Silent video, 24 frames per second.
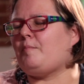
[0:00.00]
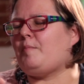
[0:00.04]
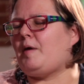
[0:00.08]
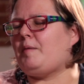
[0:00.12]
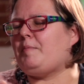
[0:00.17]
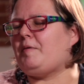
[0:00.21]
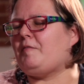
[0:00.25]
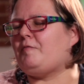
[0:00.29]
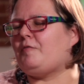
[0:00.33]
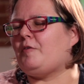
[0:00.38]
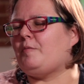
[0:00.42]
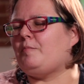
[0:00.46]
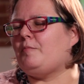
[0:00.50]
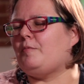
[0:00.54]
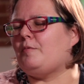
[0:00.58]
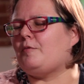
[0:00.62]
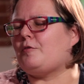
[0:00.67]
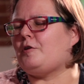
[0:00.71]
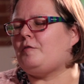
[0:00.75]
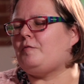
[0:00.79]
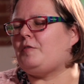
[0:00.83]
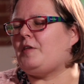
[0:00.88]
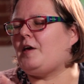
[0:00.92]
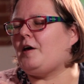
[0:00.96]
maybe from
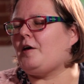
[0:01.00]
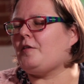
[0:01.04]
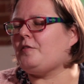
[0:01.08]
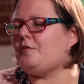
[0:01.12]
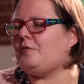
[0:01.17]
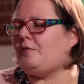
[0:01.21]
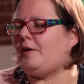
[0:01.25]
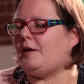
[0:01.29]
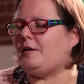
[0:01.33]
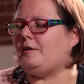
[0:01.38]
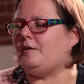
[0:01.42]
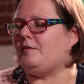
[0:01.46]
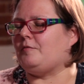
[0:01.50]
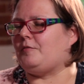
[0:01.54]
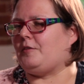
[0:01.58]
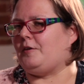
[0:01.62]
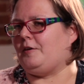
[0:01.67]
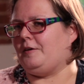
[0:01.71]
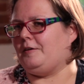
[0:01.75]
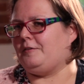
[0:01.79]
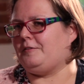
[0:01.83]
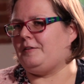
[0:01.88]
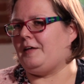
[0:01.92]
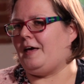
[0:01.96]
sort of the other end of
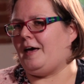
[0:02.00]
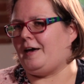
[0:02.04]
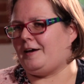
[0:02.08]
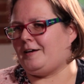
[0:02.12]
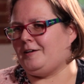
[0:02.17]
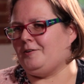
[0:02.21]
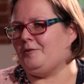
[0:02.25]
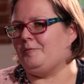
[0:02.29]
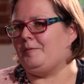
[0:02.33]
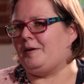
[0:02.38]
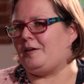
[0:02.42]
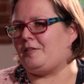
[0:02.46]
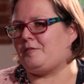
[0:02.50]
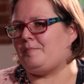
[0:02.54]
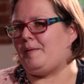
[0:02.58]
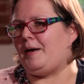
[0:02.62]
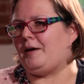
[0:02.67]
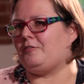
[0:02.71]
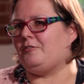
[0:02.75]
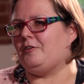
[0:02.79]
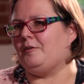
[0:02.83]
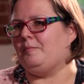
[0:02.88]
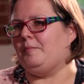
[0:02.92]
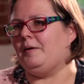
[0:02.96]
the economic
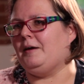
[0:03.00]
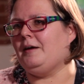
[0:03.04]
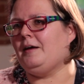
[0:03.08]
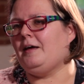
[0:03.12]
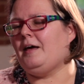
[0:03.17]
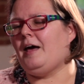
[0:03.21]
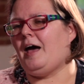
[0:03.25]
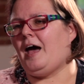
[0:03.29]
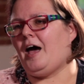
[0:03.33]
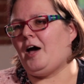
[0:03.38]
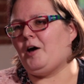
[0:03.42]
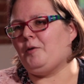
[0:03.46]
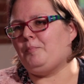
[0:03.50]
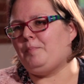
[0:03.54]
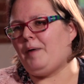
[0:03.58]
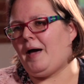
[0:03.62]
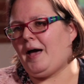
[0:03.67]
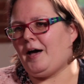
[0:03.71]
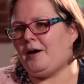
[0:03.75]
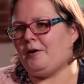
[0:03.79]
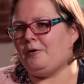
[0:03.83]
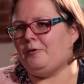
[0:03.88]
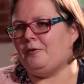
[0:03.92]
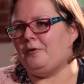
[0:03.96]
spectrum, how
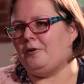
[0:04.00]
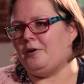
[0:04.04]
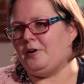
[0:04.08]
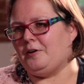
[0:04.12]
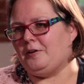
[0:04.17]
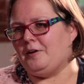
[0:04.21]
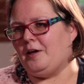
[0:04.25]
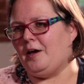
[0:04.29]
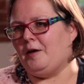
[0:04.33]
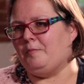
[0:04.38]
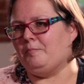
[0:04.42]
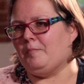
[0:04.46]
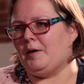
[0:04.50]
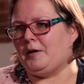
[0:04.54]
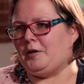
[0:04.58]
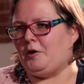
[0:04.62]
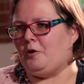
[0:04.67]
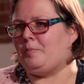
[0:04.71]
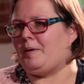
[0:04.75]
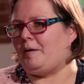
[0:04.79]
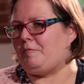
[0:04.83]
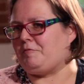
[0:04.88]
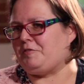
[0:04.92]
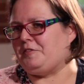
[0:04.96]
power and money, or
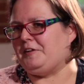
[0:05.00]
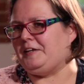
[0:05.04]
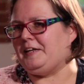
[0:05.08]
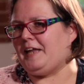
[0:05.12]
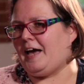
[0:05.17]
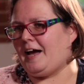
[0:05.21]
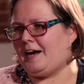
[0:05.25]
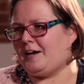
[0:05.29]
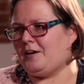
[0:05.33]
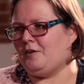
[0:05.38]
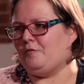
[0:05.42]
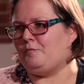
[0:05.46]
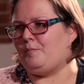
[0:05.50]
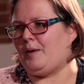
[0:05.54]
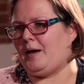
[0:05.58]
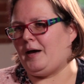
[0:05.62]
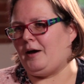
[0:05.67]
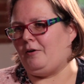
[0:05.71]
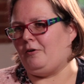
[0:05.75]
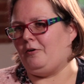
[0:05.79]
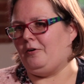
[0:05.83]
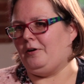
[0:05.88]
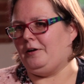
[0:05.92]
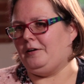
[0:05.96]
perhaps the lack of
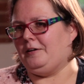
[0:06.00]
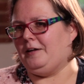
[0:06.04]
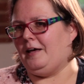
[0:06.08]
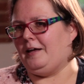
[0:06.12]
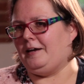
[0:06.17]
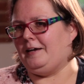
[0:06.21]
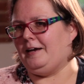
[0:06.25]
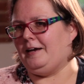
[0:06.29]
power and